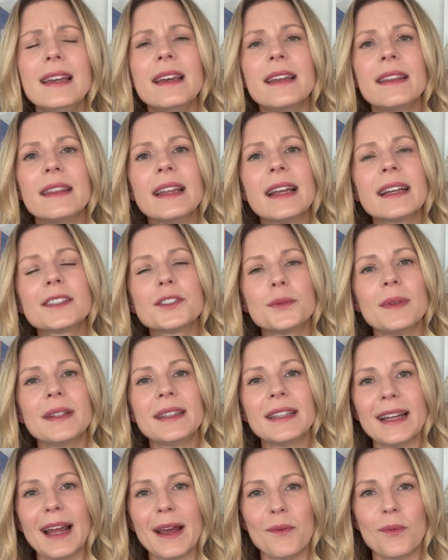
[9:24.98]
The next one
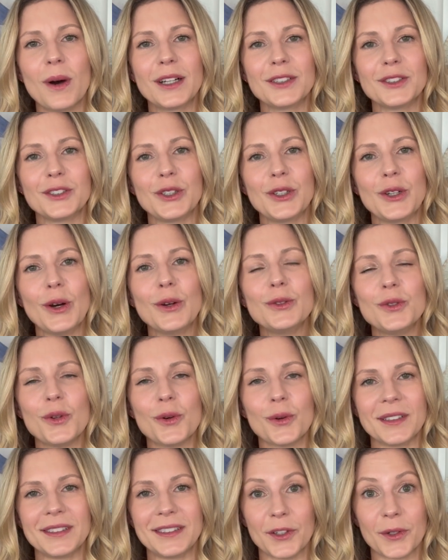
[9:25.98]
that I want to go
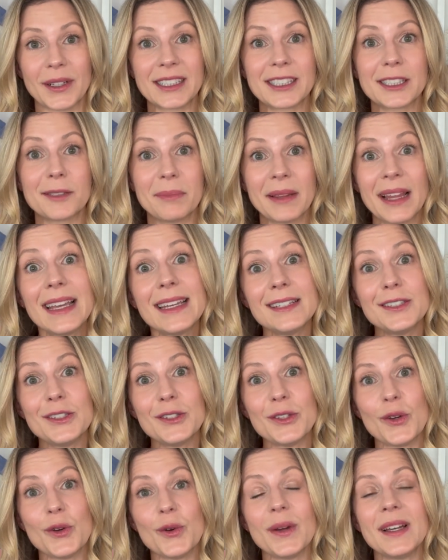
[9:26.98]
towards or explain to
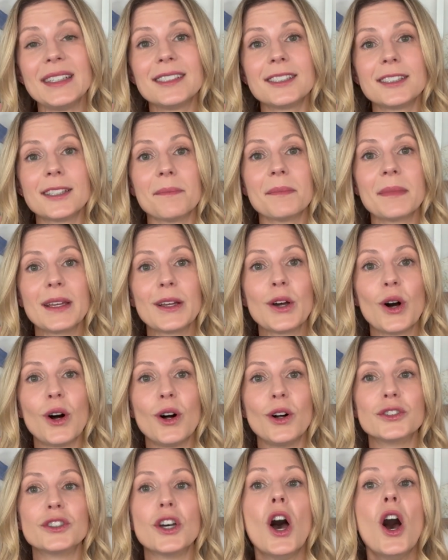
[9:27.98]
you is something
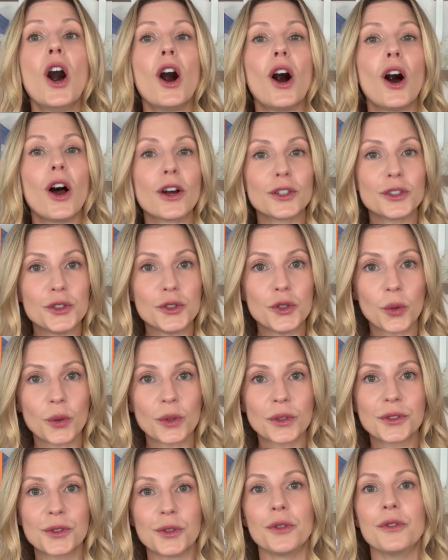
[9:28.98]
called our
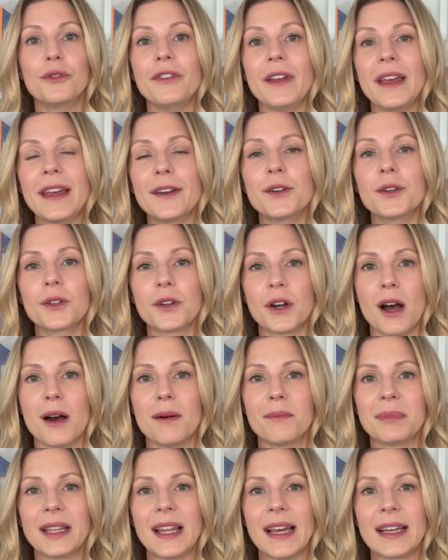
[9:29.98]
dorsal vagal
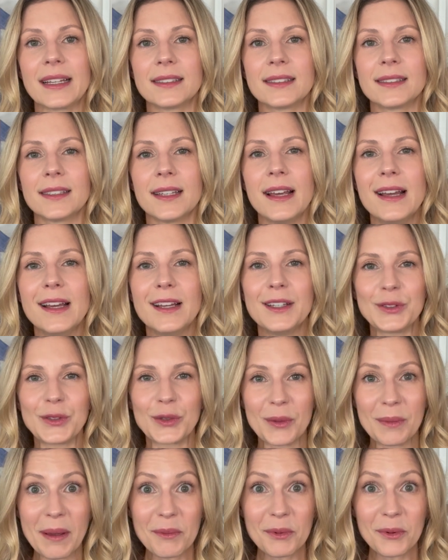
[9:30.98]
complex. So
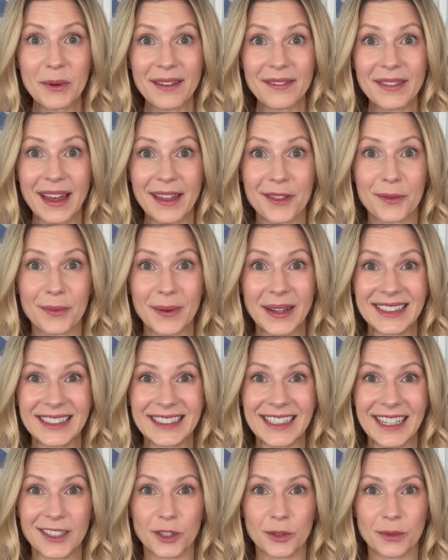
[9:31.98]
remember, we have that threat
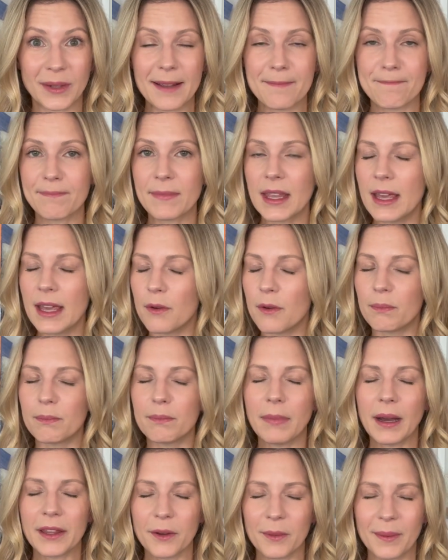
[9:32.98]
detector, right?
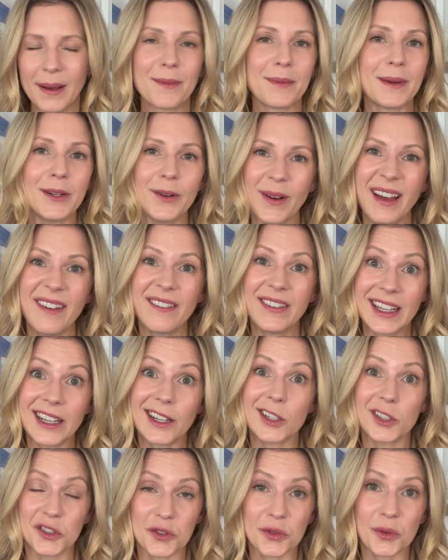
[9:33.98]
By the way, we don't have any
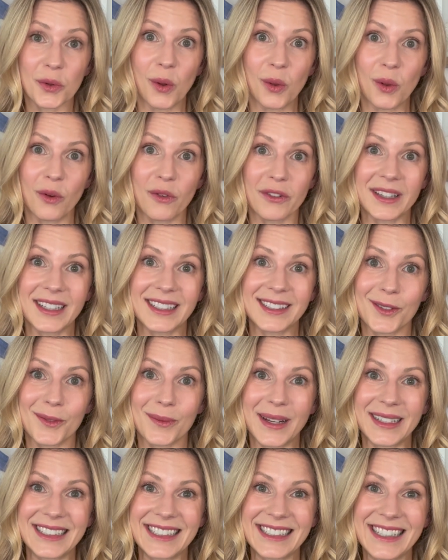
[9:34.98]
control over this
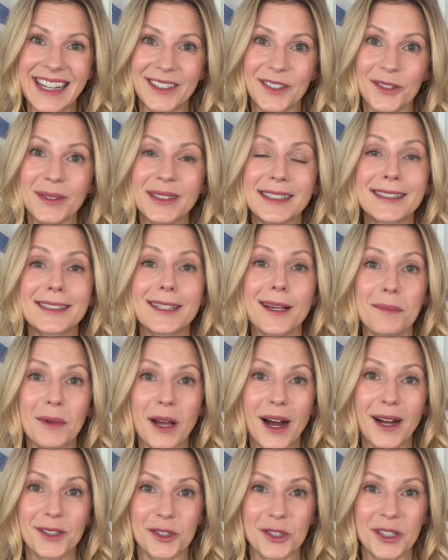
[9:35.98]
threat detector. It's
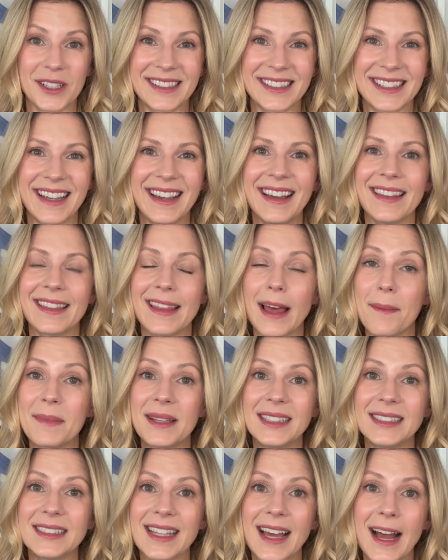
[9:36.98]
subconscious. That
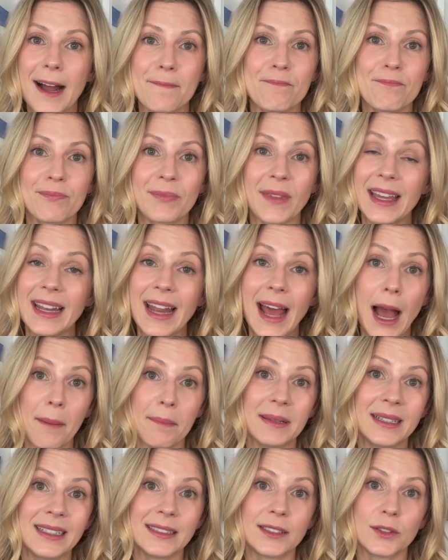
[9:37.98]
means that it
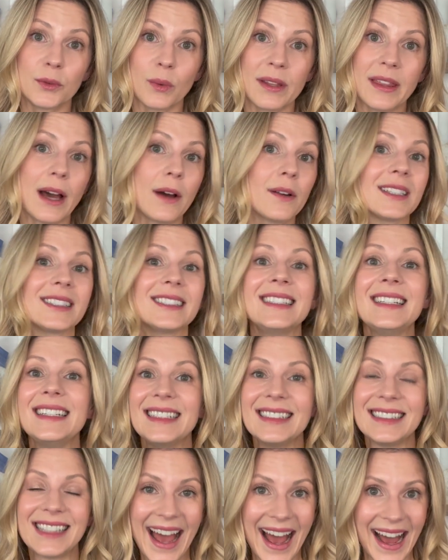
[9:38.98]
happens without us
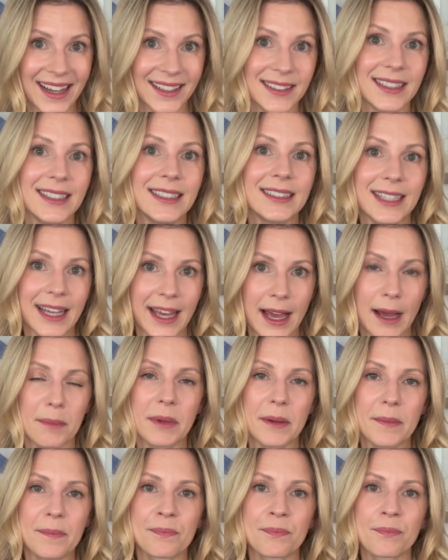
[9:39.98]
needing to ask it to
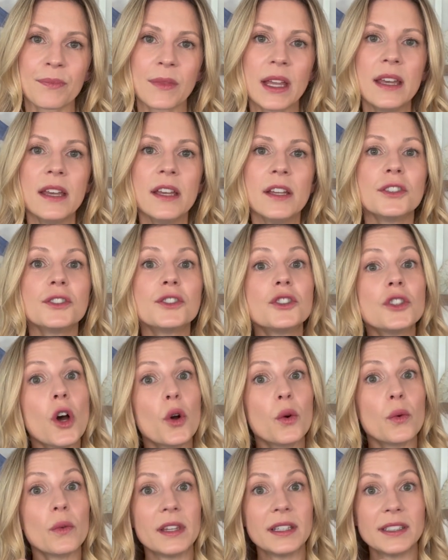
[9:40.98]
happen.
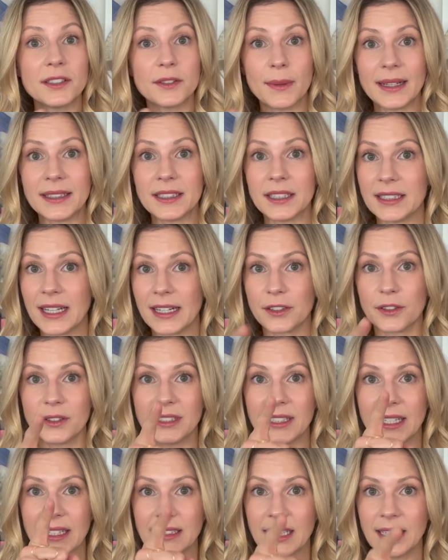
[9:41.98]
So this threat detector is
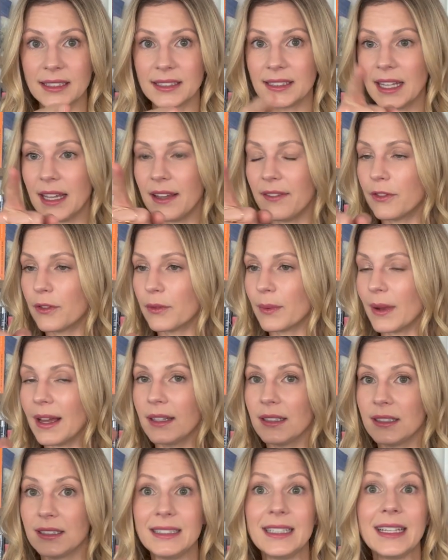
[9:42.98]
saying, is that safe,
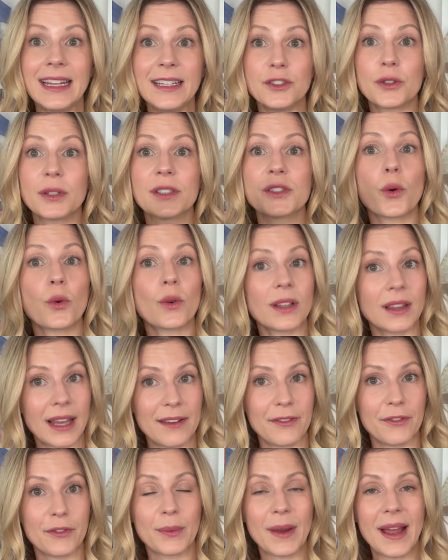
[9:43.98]
threat, dangerous, or
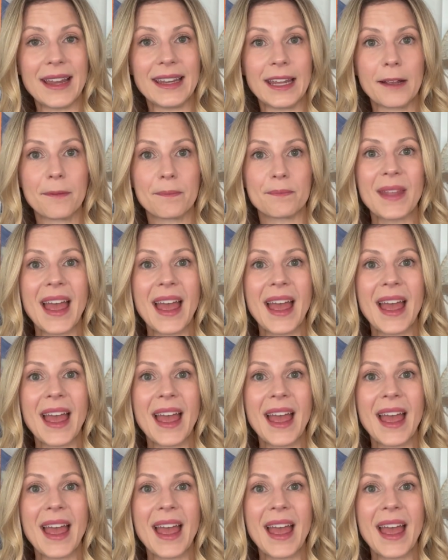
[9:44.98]
life-threatening?